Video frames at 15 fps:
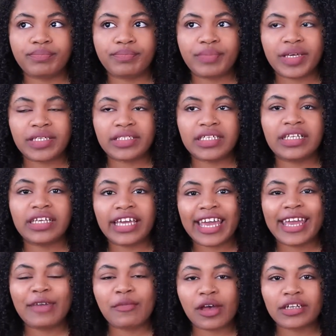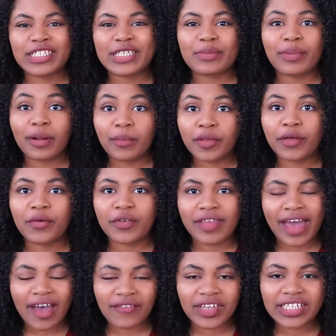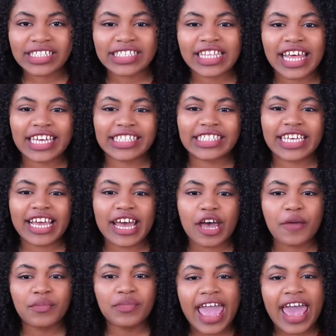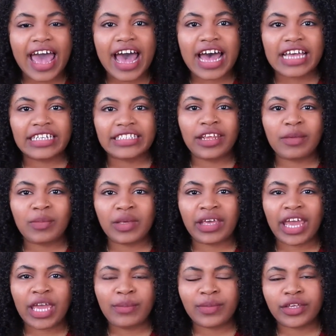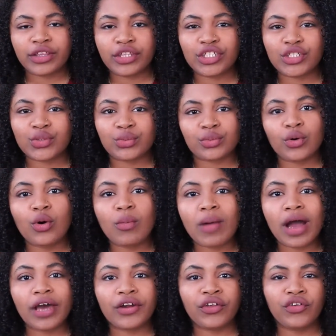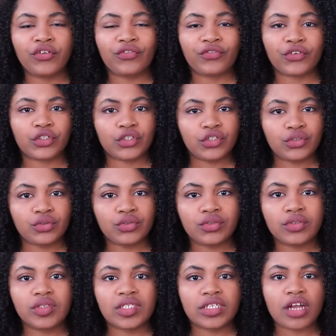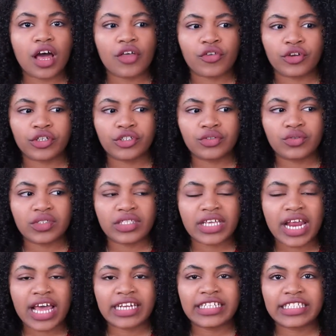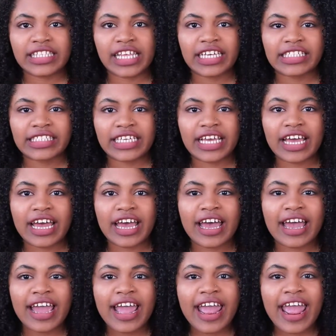basically came out to the public with having dyslexia, and he became like this role model for students and other students that had dyslexia,